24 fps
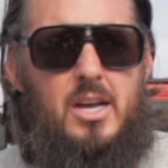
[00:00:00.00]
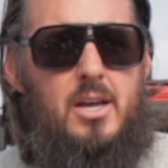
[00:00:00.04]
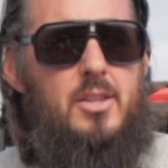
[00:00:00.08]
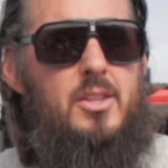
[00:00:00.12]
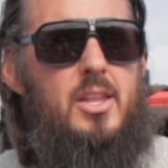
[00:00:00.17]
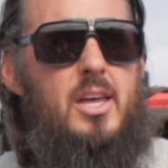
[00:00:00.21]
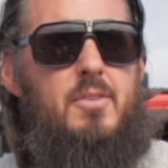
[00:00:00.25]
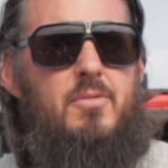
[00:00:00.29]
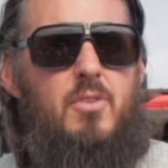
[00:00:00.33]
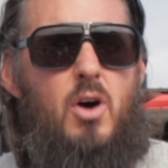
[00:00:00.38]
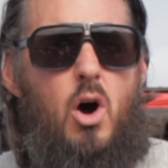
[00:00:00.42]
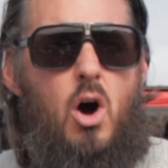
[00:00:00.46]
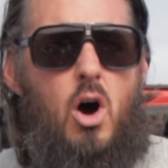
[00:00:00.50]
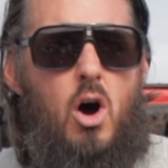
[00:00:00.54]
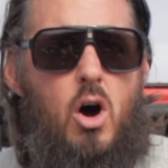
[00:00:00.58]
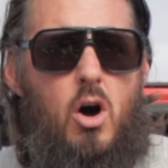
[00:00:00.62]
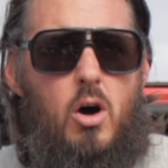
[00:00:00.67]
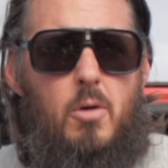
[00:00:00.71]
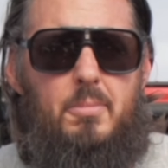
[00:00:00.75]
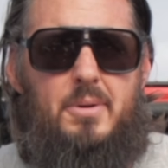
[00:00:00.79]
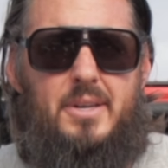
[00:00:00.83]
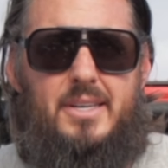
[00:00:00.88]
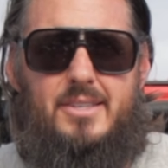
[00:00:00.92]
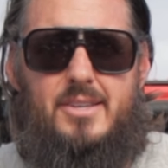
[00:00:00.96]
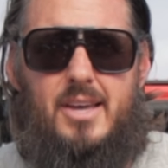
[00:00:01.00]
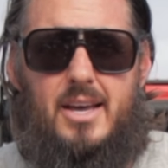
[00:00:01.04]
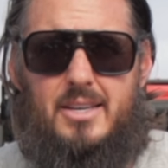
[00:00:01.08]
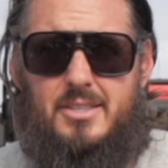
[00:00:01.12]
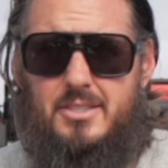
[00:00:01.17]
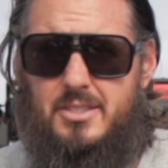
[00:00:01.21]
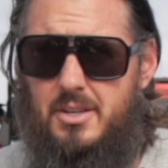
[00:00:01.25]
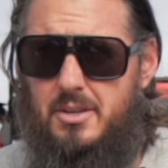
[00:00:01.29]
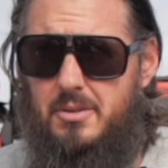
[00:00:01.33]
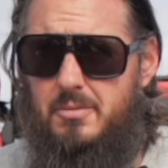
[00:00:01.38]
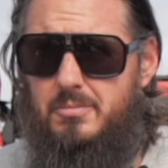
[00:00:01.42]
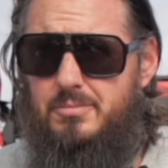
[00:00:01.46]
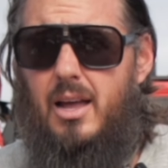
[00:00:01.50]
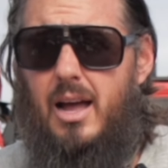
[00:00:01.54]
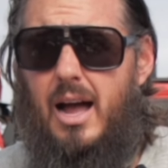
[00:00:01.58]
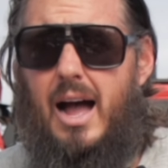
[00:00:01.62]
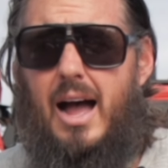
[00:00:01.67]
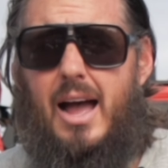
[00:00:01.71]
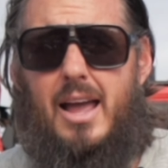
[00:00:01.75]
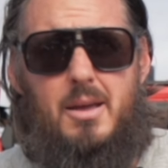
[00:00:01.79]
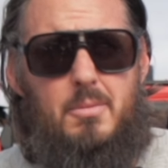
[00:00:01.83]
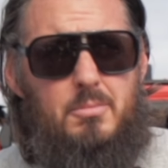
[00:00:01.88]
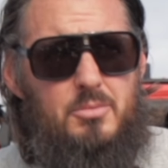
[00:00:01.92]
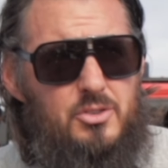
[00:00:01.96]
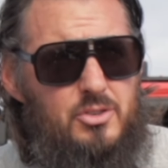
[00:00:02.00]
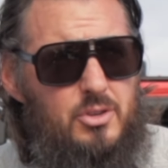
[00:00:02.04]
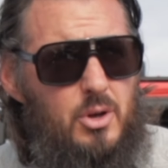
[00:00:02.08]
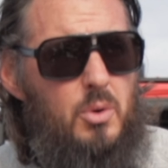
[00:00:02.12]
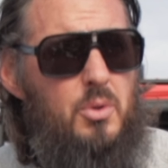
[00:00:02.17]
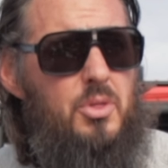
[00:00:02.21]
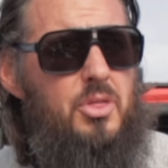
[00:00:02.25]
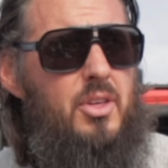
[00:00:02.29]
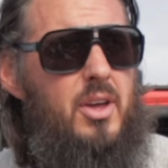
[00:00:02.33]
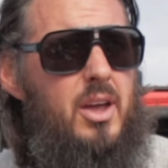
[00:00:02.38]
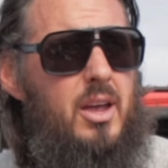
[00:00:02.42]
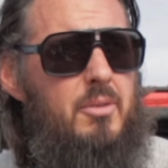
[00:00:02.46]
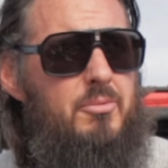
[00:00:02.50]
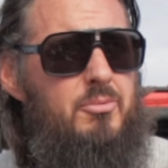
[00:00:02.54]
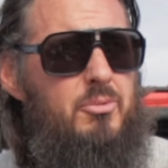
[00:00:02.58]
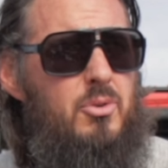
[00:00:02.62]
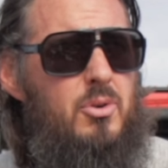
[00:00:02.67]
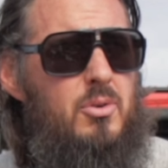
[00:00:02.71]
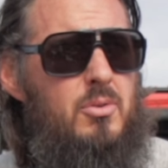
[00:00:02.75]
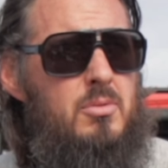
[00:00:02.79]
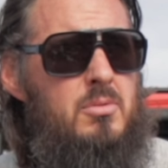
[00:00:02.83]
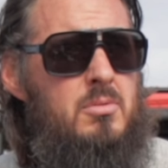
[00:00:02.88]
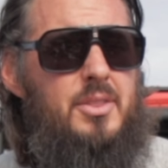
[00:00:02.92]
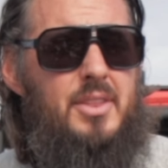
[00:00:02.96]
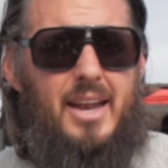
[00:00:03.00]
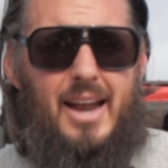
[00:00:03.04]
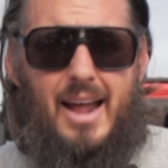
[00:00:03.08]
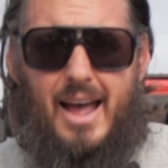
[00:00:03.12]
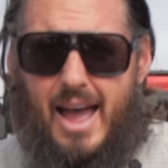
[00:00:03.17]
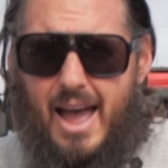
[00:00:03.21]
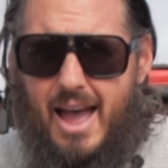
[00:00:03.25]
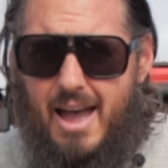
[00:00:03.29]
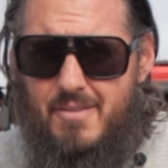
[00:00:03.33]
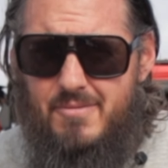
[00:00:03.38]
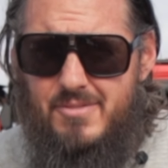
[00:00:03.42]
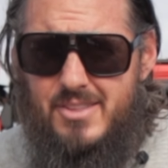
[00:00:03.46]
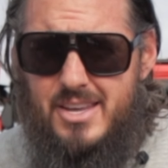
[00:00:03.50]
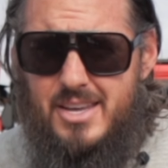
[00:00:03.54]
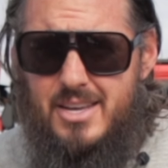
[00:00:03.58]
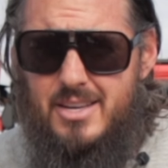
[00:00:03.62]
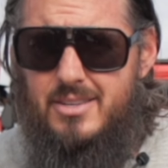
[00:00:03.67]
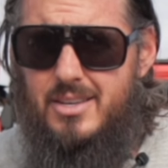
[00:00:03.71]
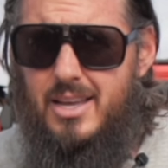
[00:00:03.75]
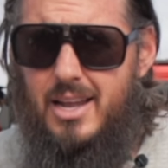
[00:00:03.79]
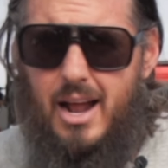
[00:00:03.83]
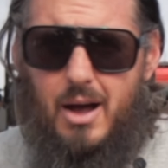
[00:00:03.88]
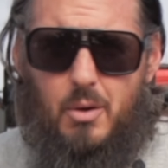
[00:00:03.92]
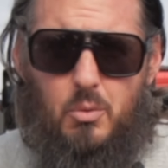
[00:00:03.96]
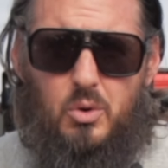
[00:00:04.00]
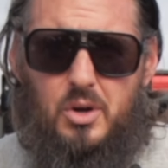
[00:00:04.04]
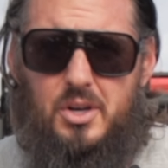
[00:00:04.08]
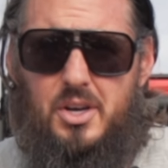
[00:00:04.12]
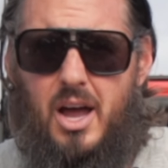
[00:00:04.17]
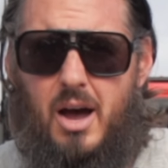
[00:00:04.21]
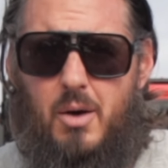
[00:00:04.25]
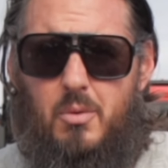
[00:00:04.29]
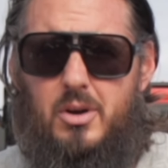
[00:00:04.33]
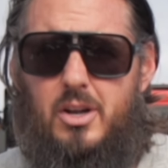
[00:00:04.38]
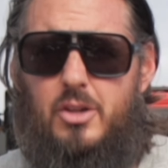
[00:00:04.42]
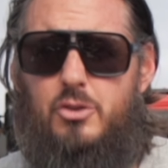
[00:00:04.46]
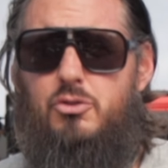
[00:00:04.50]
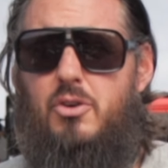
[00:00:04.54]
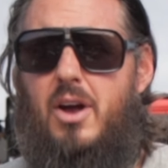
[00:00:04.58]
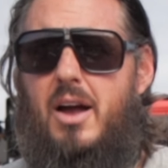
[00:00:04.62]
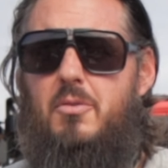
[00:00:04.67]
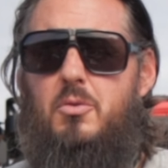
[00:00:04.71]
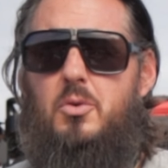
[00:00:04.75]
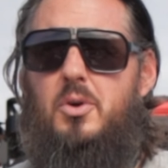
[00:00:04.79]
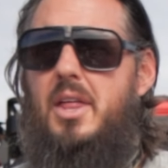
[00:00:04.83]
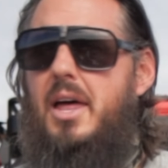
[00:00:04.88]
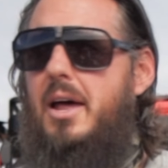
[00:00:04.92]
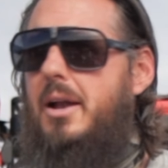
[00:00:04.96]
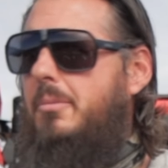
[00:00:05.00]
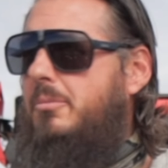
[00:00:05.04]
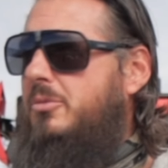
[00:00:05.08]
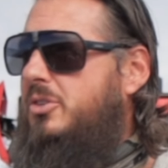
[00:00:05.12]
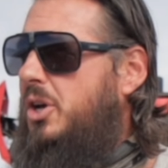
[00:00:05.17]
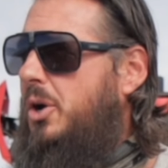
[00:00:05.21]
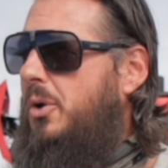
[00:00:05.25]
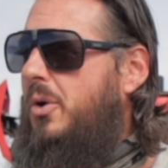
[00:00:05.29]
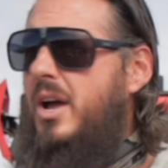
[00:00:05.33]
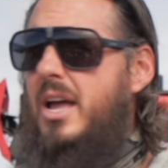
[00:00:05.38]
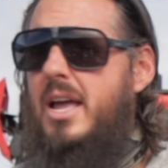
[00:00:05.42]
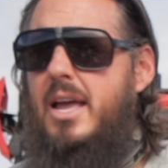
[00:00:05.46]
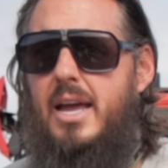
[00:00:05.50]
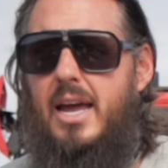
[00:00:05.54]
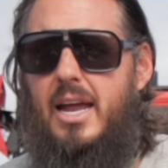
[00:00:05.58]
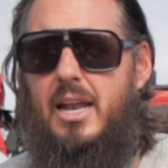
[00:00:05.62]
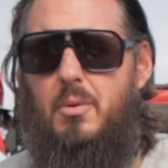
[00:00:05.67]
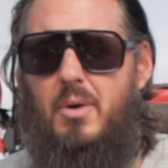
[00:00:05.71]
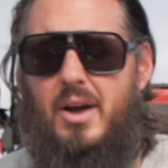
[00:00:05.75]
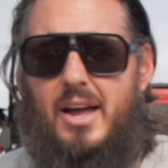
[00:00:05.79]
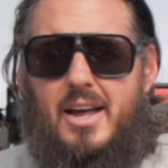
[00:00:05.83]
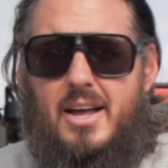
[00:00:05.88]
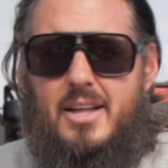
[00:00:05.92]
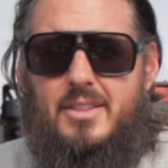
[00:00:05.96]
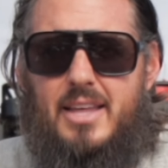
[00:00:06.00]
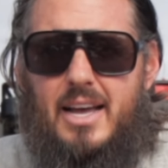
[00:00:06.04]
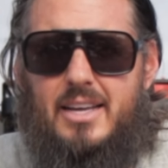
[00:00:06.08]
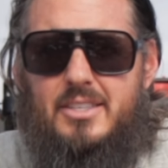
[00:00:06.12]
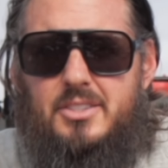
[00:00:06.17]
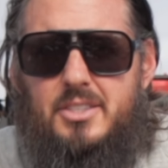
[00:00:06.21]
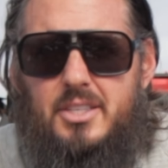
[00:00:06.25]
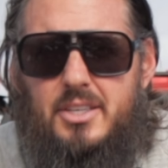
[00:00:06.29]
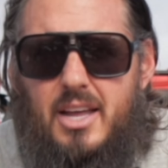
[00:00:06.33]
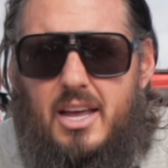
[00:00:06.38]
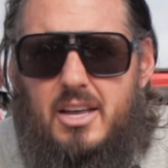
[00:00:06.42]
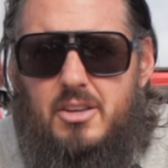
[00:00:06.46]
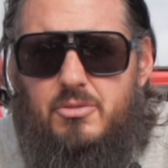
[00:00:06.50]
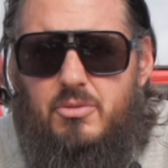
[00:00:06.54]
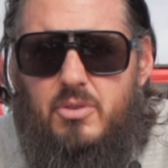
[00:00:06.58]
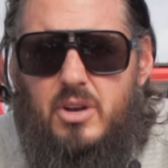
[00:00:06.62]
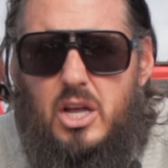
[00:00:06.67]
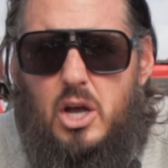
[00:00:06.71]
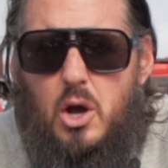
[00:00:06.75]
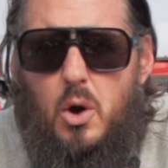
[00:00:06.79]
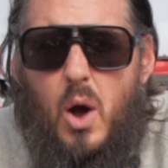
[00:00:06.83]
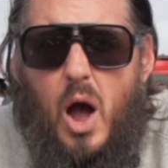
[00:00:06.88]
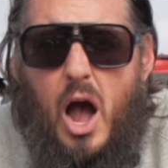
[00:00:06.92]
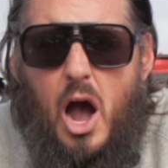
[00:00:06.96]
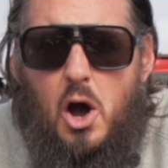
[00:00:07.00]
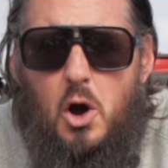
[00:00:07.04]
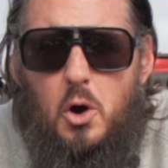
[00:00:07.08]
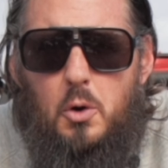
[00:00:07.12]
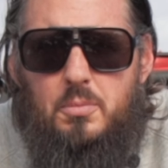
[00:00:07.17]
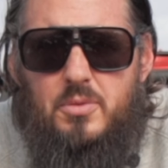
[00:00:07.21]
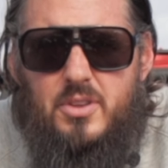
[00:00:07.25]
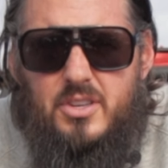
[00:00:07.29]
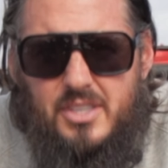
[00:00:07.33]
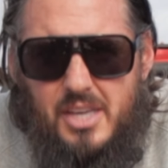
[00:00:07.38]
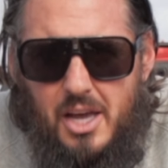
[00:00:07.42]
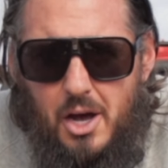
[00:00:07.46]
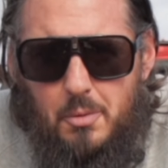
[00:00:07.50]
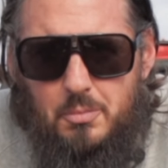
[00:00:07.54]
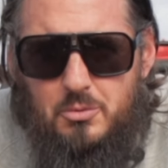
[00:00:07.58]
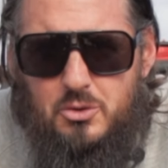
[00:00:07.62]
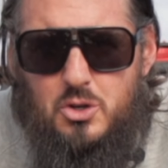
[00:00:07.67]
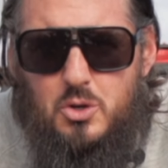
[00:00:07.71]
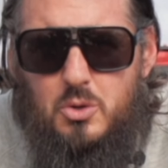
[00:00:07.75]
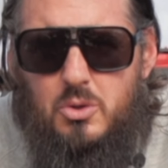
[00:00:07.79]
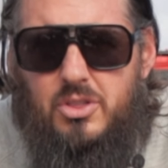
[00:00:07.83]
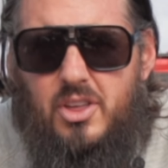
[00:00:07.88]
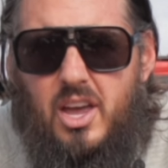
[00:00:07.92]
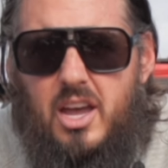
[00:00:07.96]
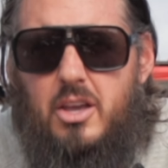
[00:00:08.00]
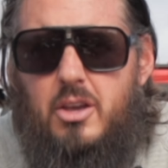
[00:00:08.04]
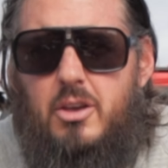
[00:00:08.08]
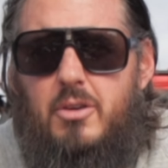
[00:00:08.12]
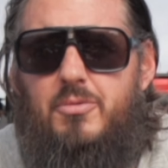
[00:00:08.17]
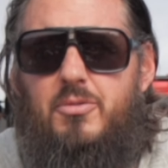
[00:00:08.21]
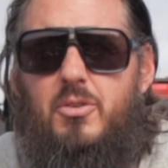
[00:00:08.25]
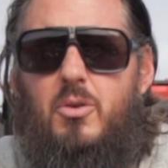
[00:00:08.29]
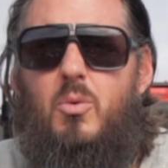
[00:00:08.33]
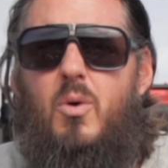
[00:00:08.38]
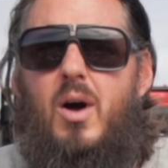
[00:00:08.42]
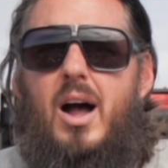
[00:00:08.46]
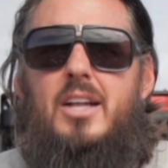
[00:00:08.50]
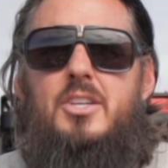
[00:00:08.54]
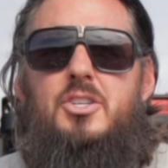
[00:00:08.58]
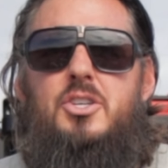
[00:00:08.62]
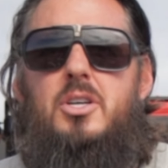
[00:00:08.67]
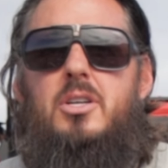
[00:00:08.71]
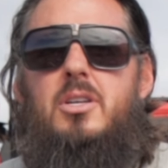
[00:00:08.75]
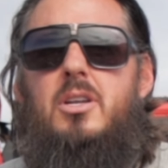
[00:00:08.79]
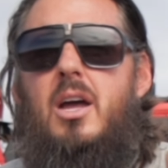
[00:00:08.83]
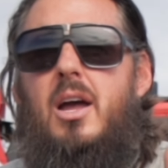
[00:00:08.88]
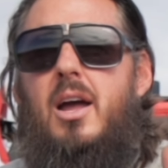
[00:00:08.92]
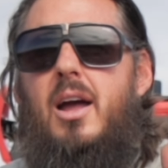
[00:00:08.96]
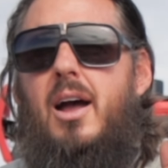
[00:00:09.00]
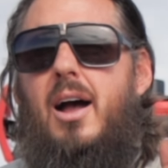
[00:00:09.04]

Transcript: They've all been tested. I am so thankful that I have these, and I would not want to travel without them. So anyway, that's today's video. I hope this helped you. Thank you for watching.